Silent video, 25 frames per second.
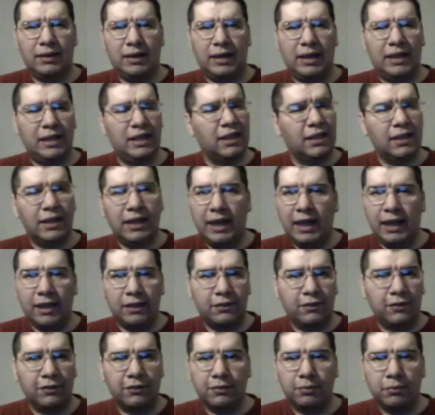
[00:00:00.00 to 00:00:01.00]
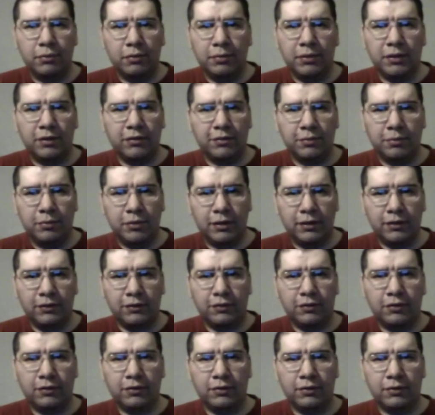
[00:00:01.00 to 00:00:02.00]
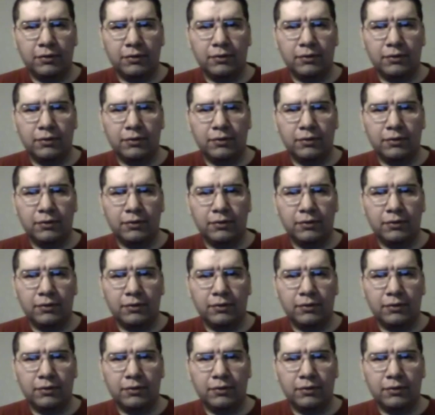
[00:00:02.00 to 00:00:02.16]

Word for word: I didn't hate this movie as much.